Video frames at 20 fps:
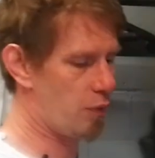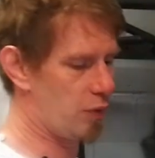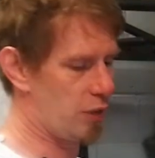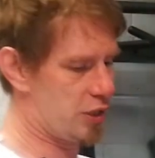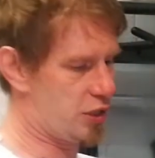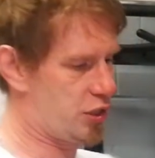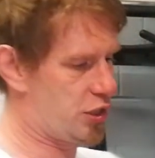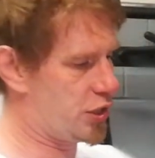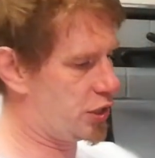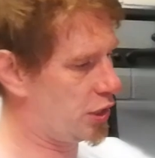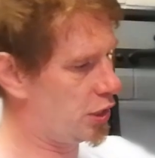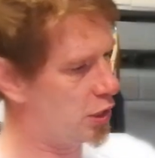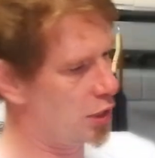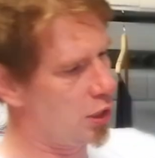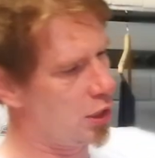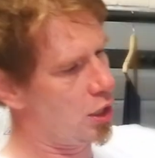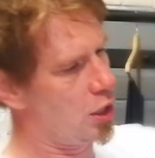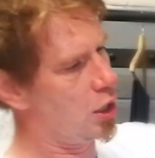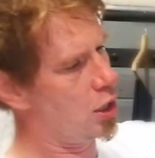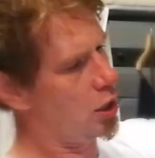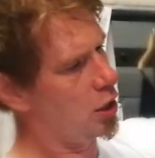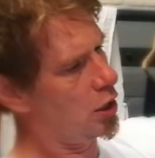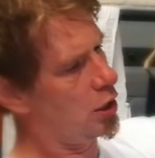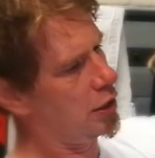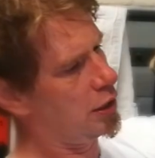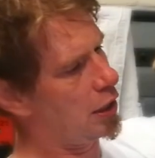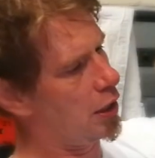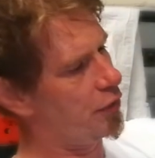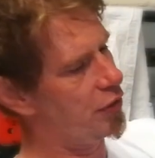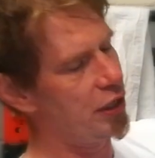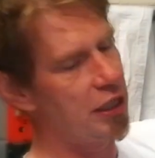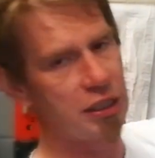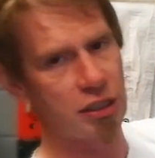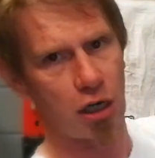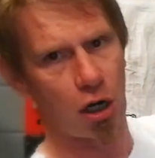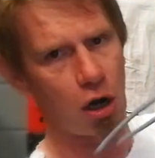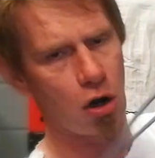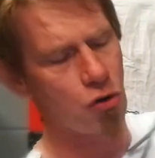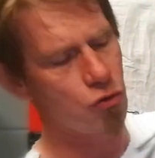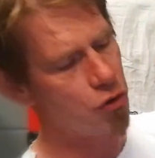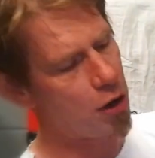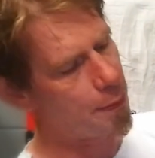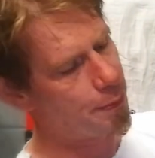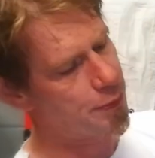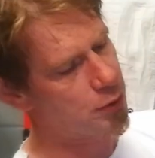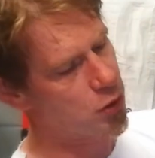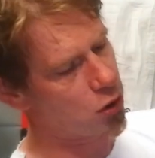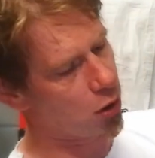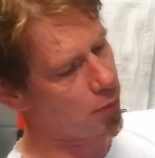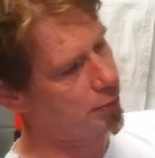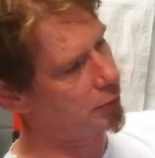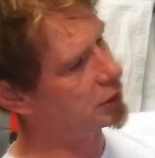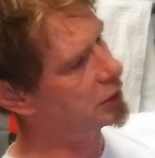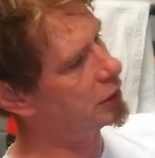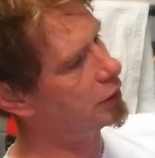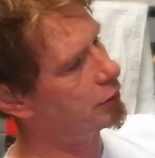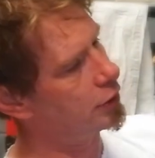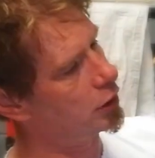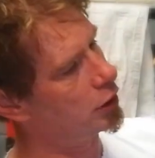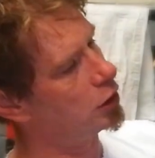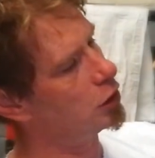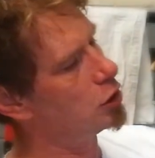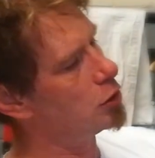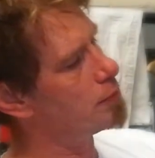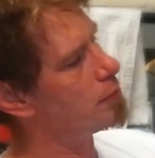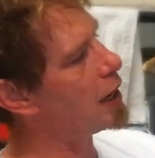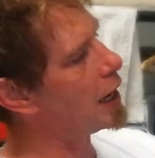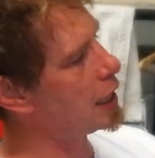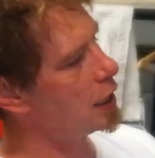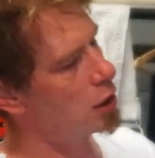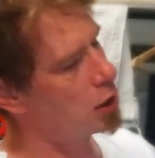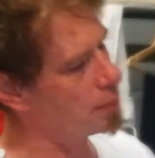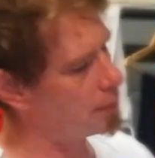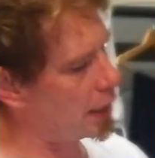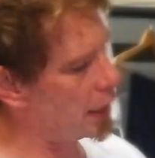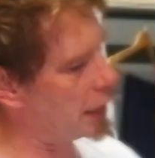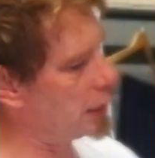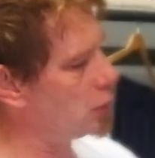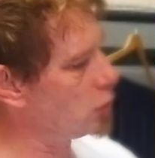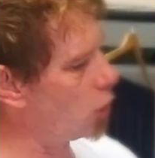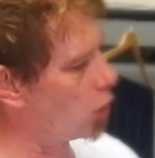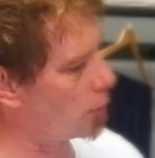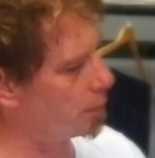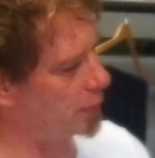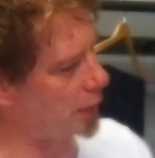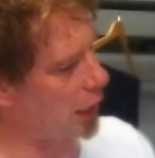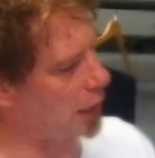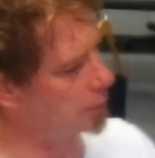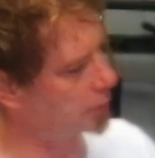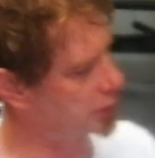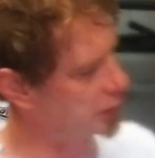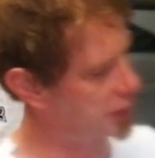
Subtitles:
which, now these are ripstop material. You may or may not be able to